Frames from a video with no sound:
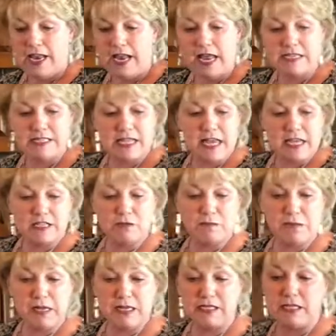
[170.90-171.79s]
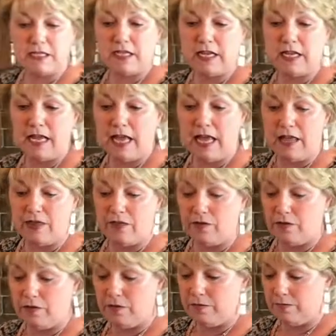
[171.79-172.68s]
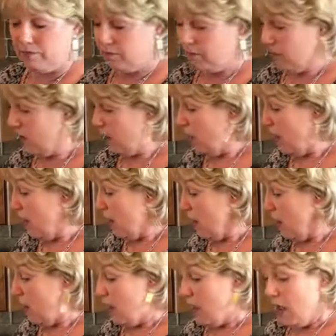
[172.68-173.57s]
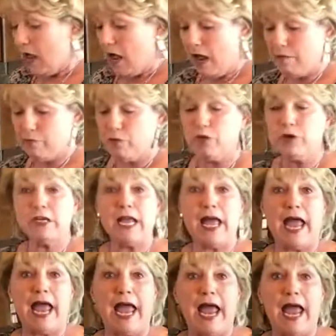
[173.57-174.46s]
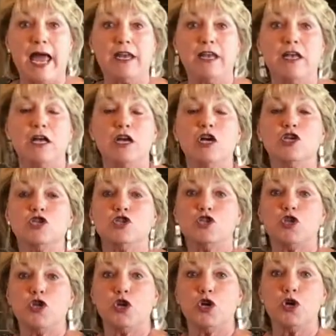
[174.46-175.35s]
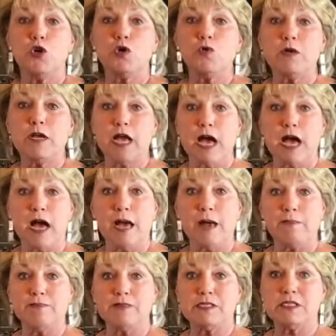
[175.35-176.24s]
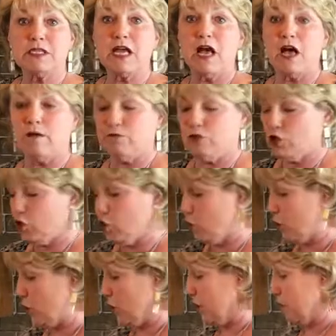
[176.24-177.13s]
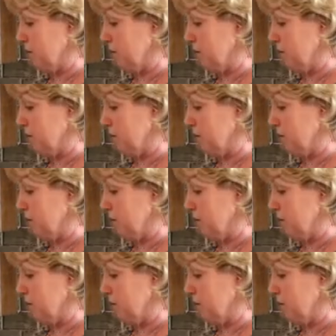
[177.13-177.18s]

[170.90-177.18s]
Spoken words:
as that's mixing together, I'm going to add 2 cups of sugar.